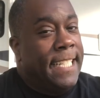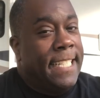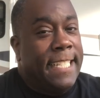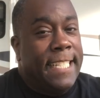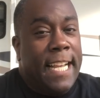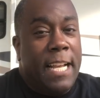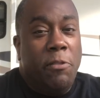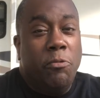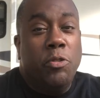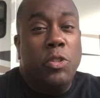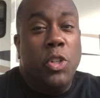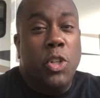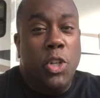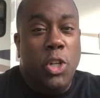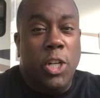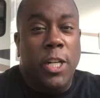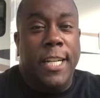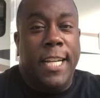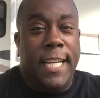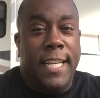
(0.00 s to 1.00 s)
Sounds
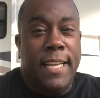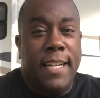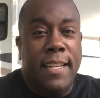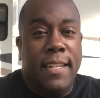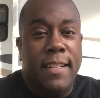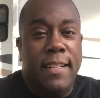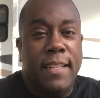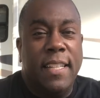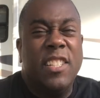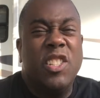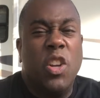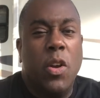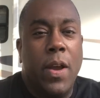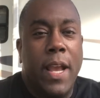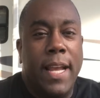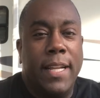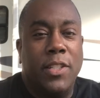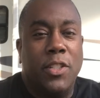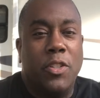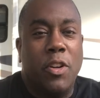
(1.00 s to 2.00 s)
good. Let's go
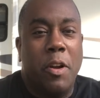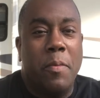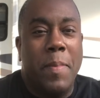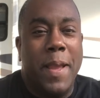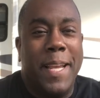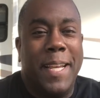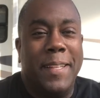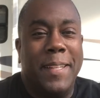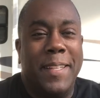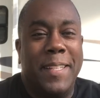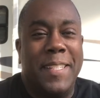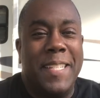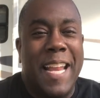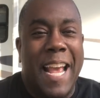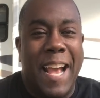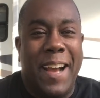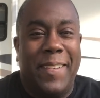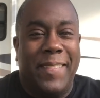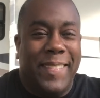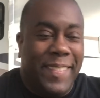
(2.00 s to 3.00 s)
ahead and start making this
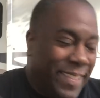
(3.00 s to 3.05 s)
now.